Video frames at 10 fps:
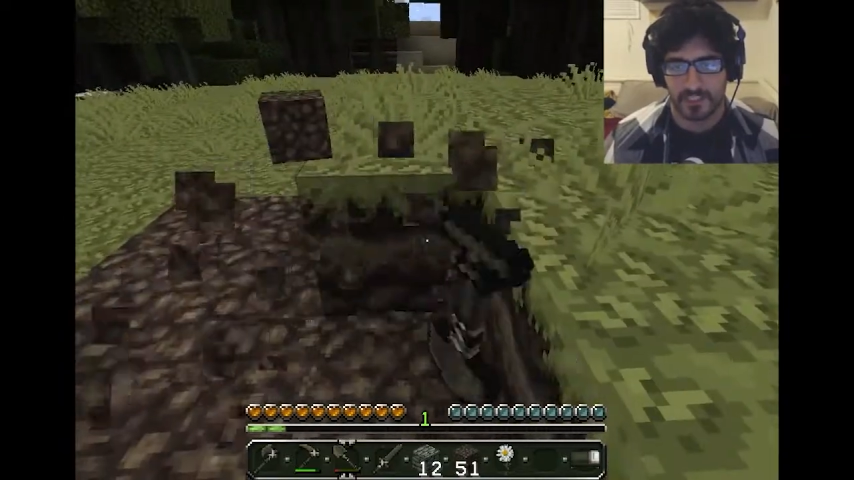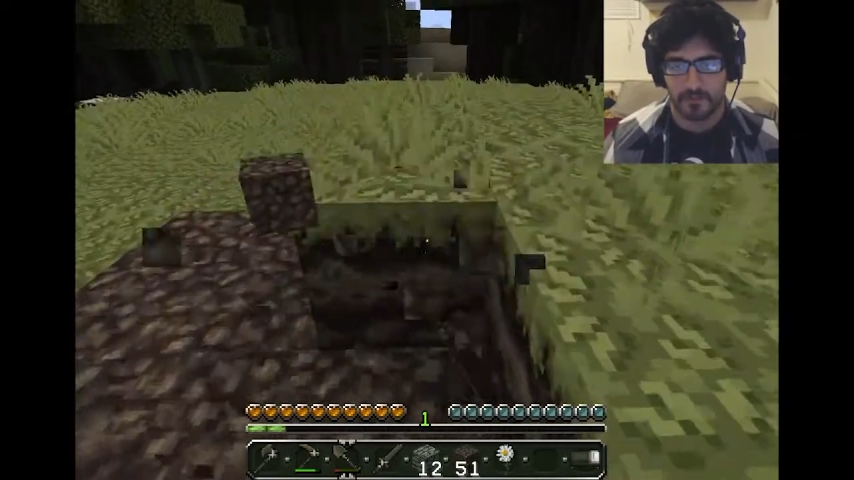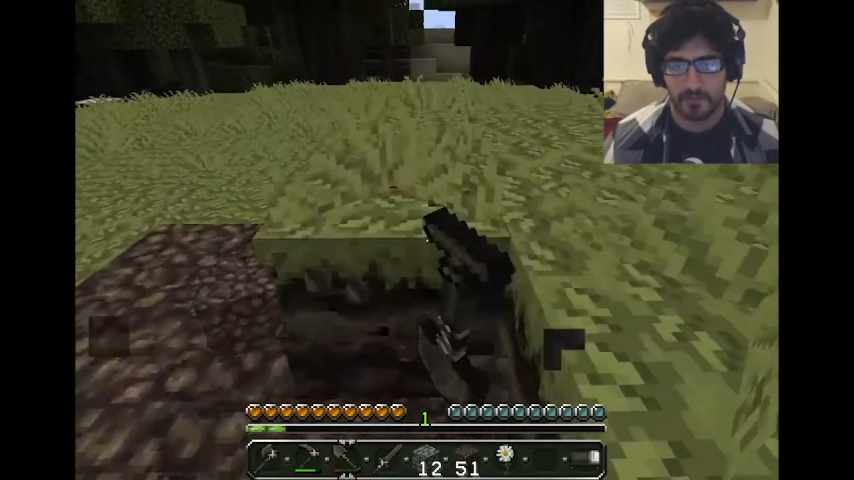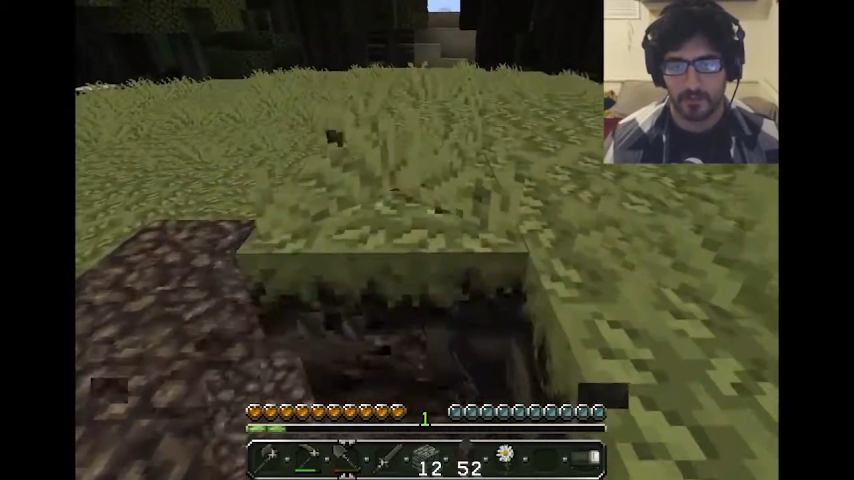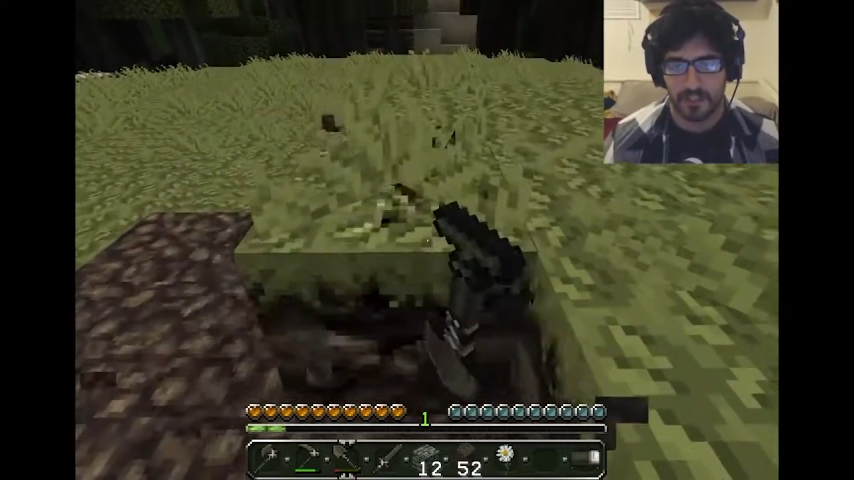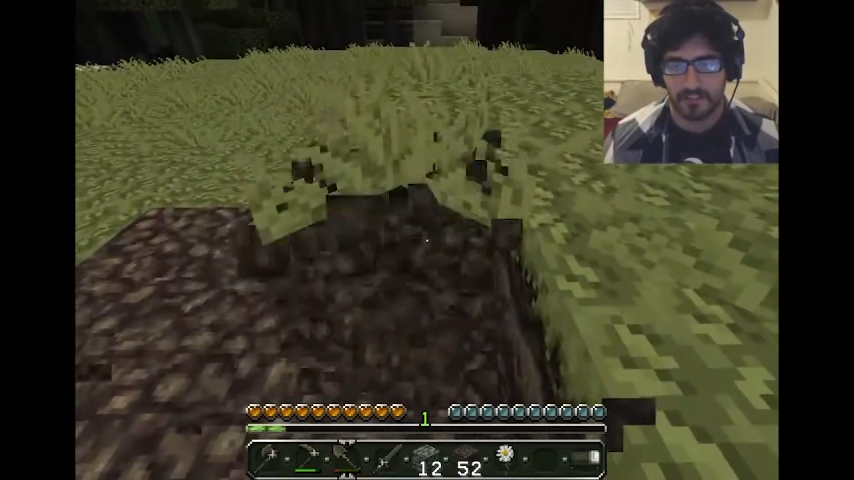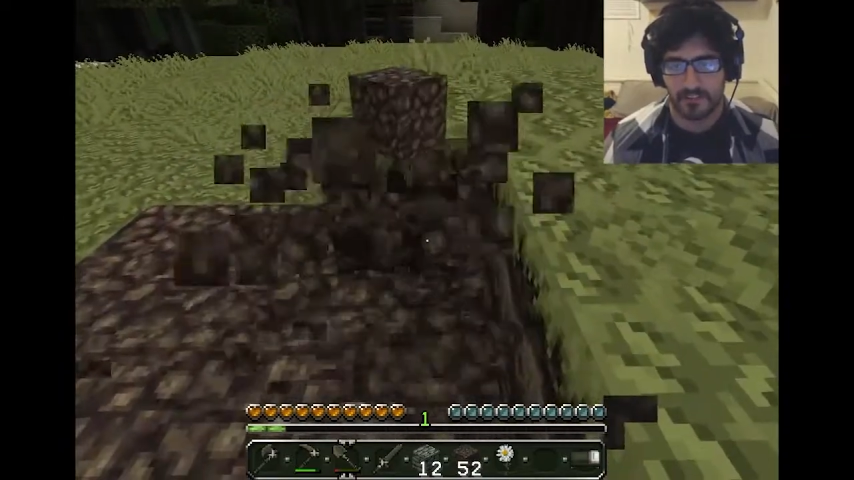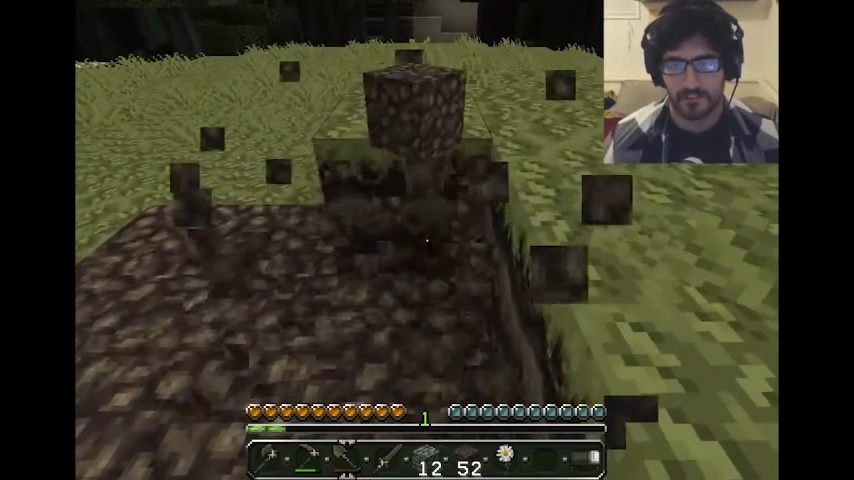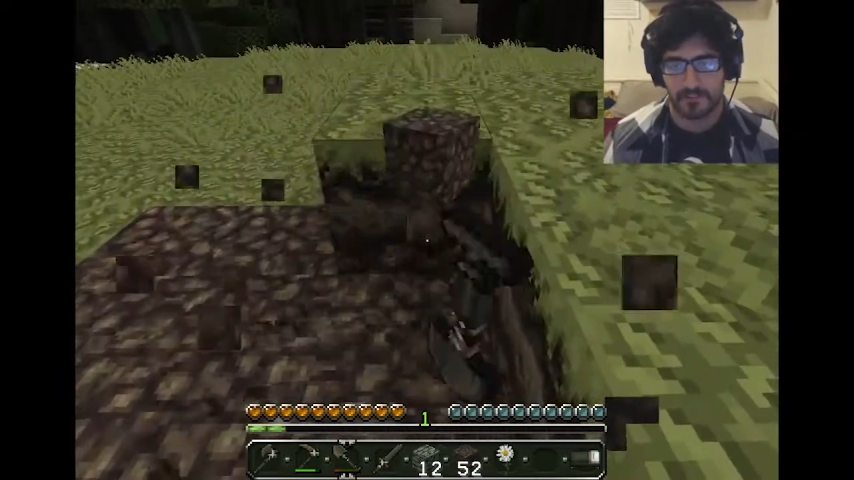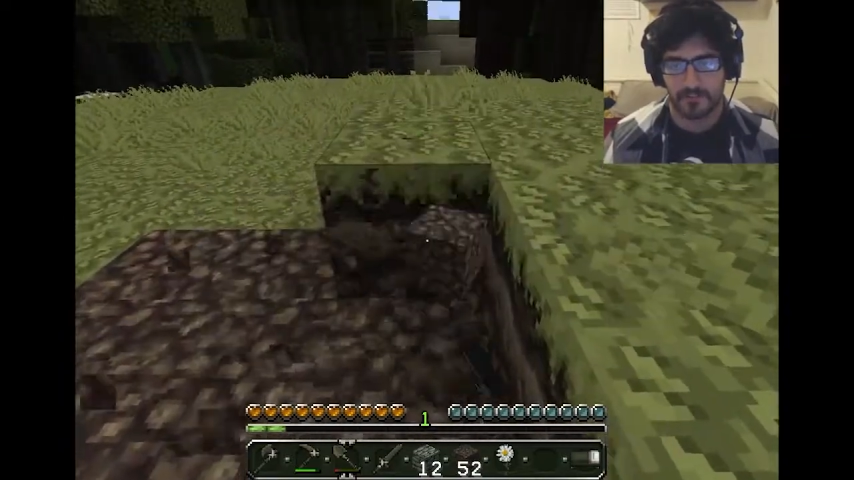played
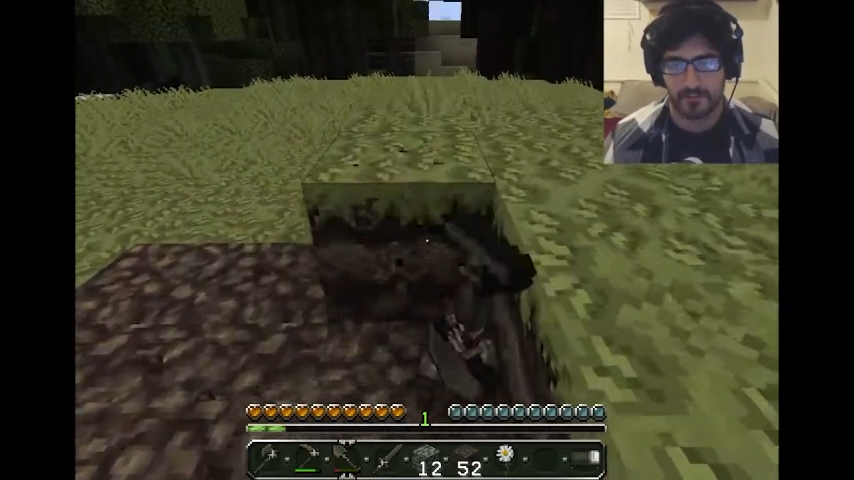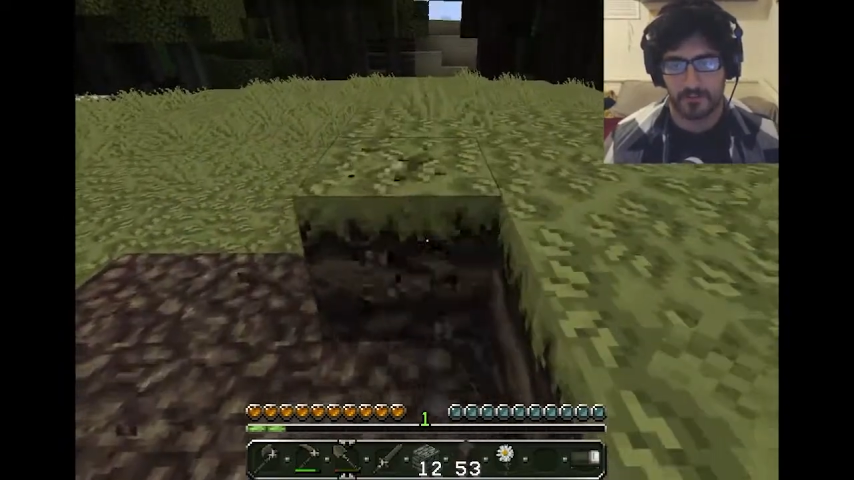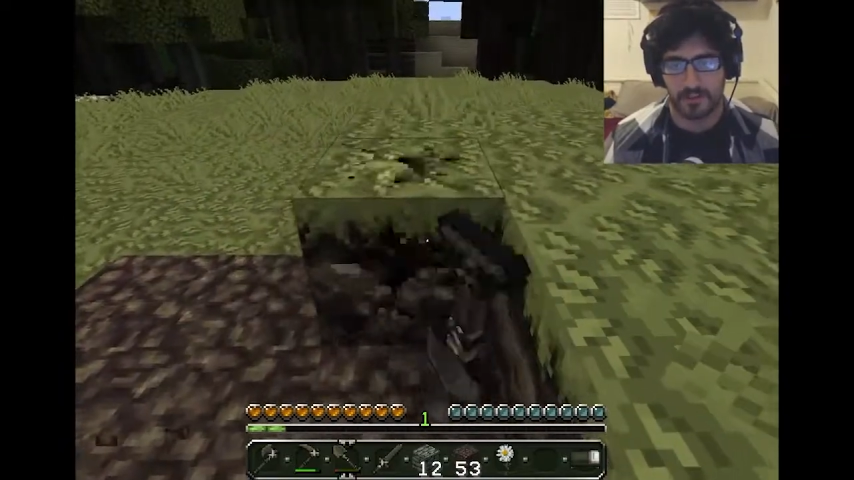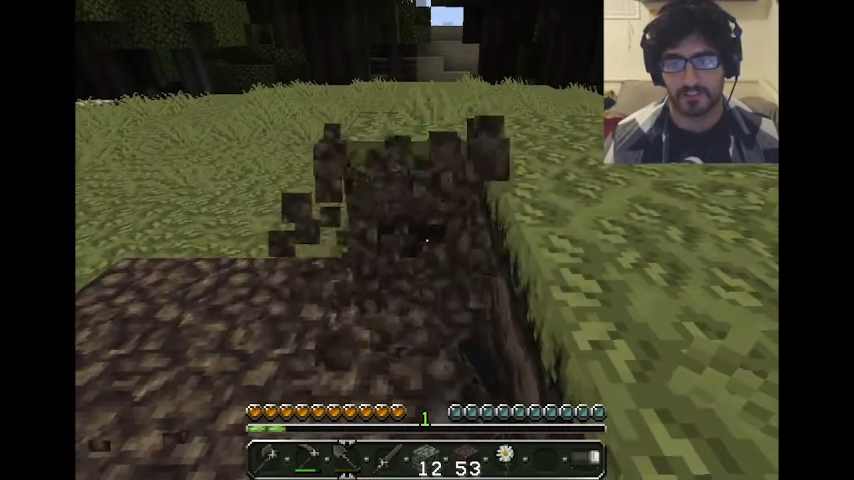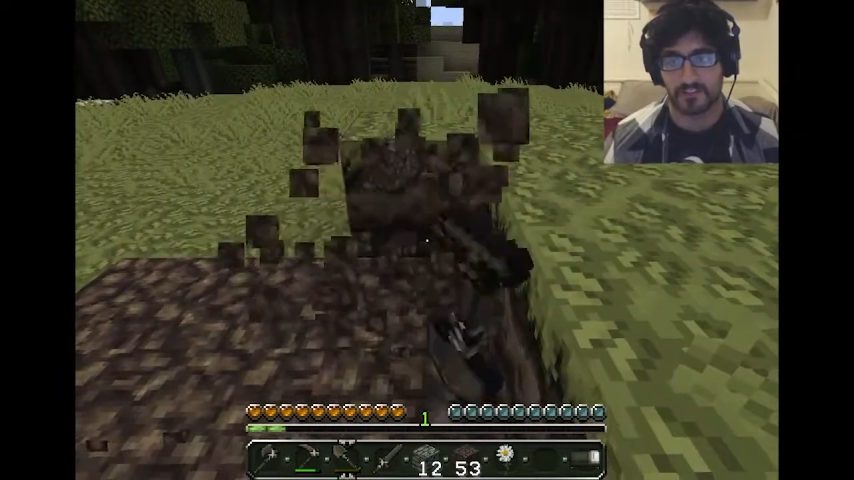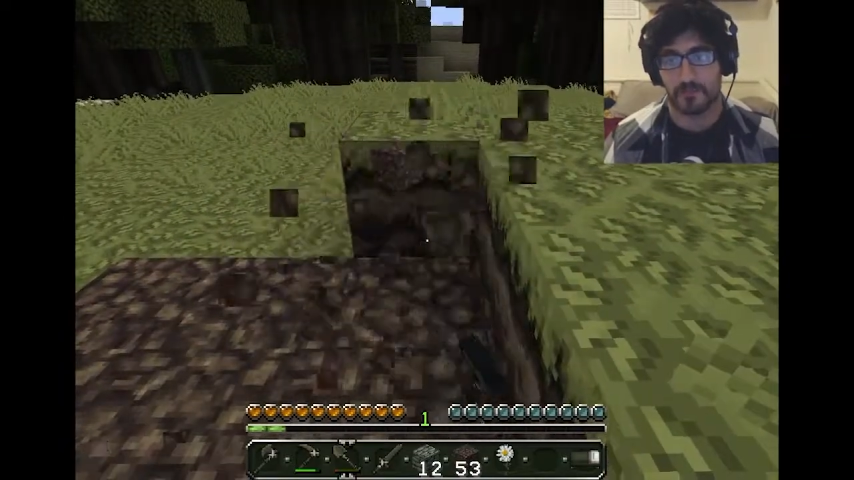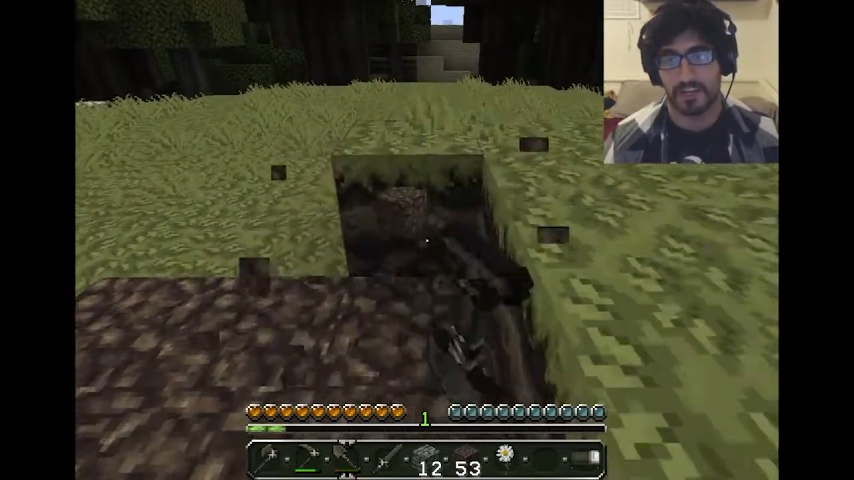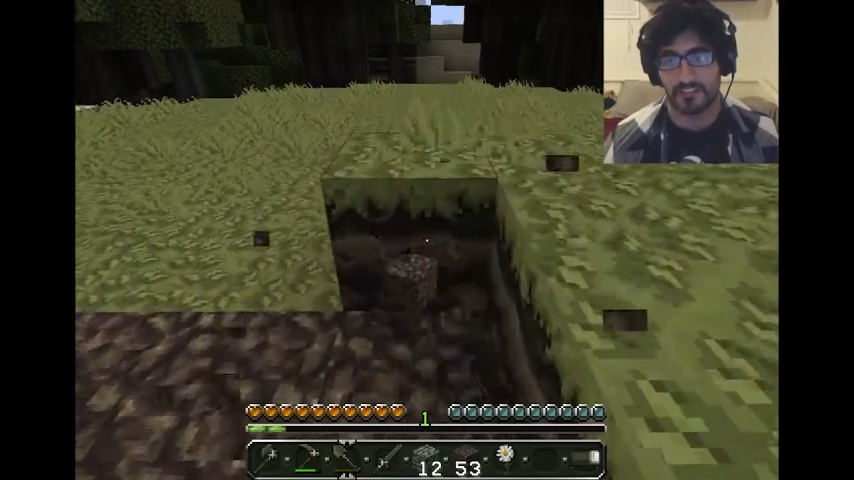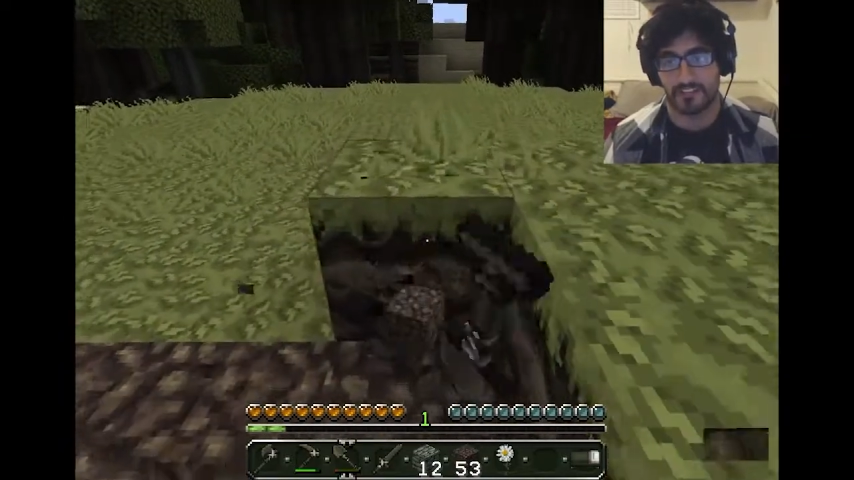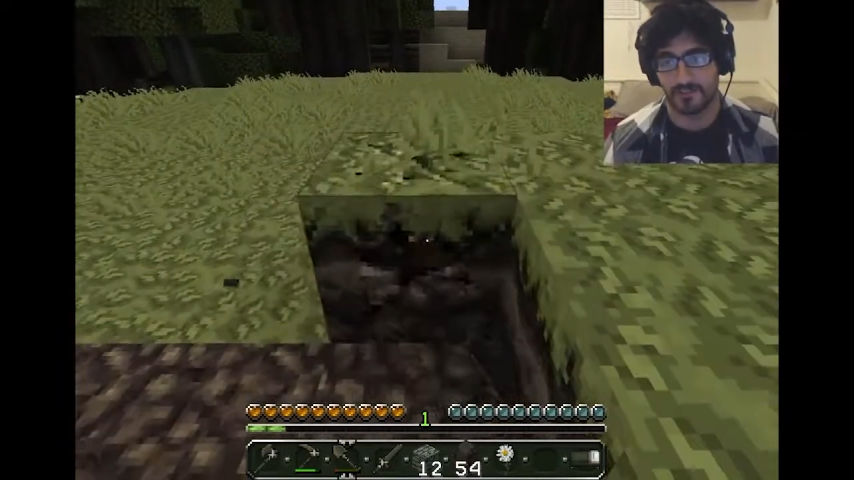Smash.
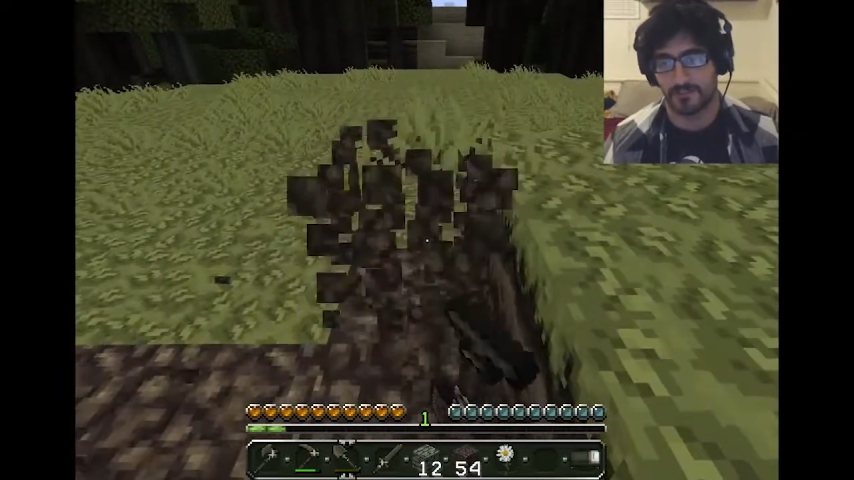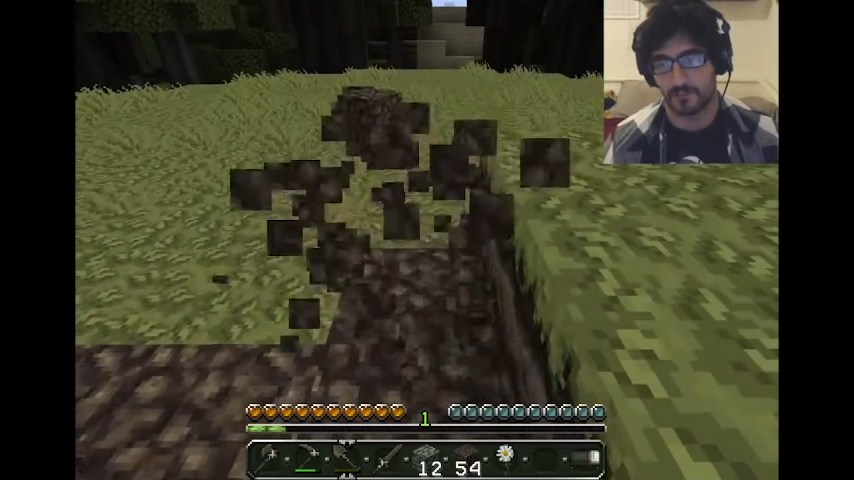That was a